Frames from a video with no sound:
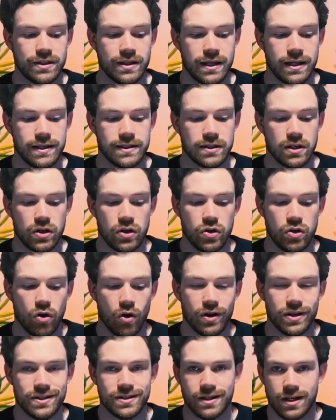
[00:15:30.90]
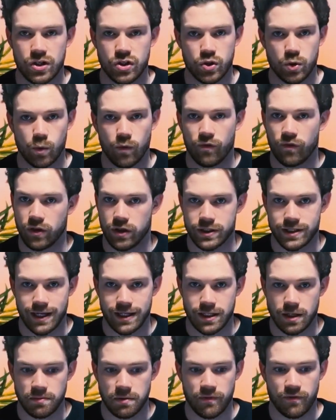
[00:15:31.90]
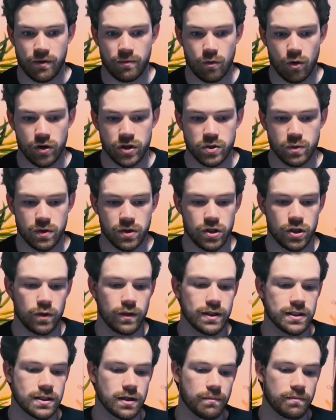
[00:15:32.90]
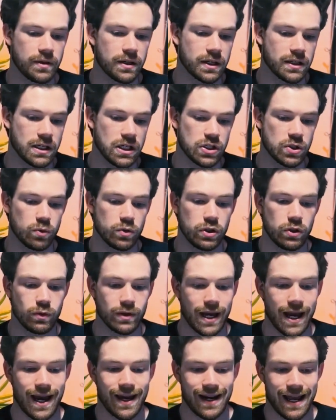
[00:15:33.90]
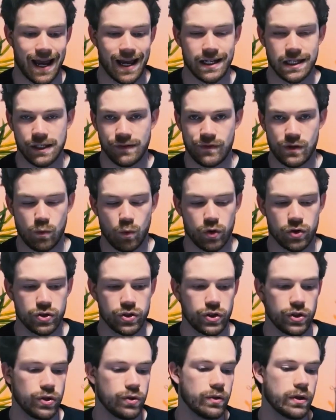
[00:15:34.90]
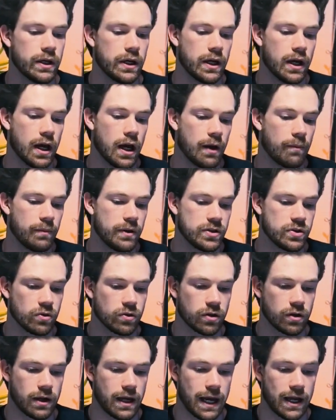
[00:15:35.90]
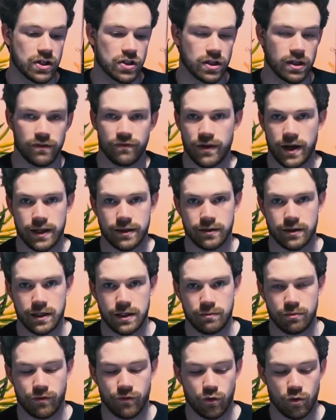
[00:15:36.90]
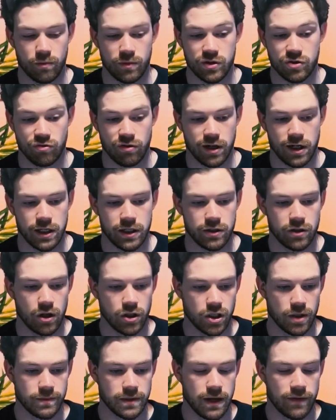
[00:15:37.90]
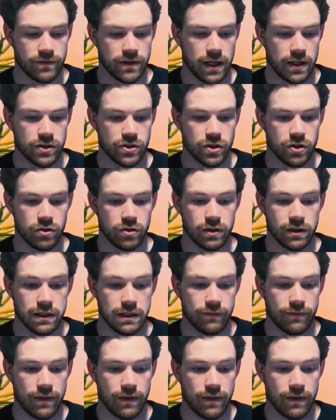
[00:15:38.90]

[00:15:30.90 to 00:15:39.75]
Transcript: is not essential for the setup, if I'm honest with you. It's something additional you can add if you want to, but it's not going to actually affect the performance really 9 times out of 10. So you can leave